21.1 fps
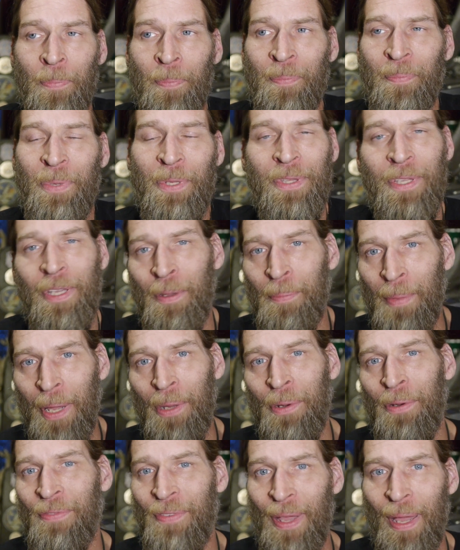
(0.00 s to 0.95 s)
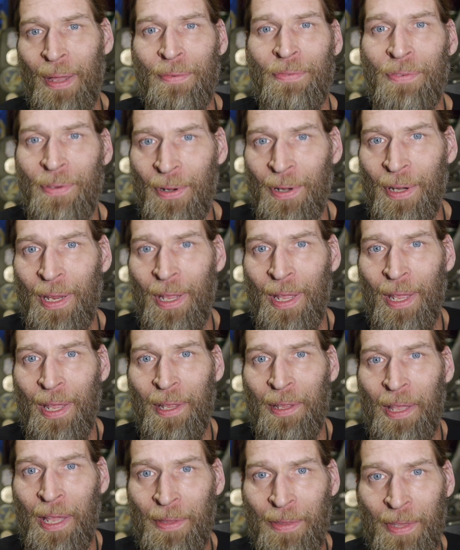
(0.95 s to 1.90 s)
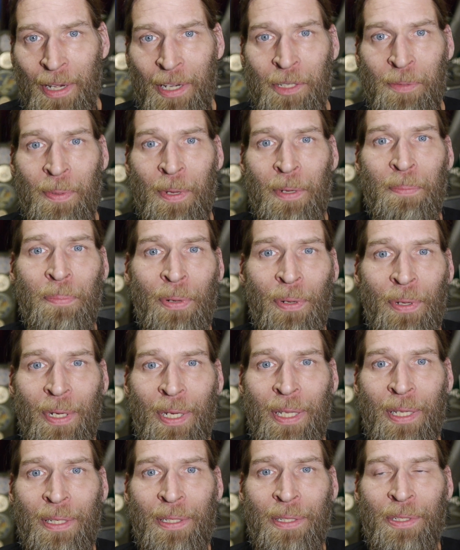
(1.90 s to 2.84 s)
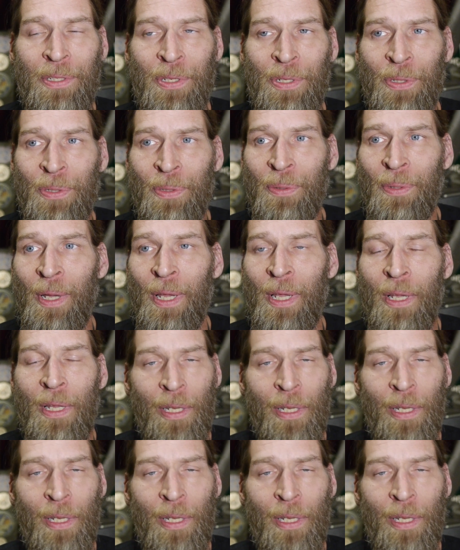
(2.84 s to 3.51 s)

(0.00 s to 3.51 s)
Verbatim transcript: But the amount of effort that has been put into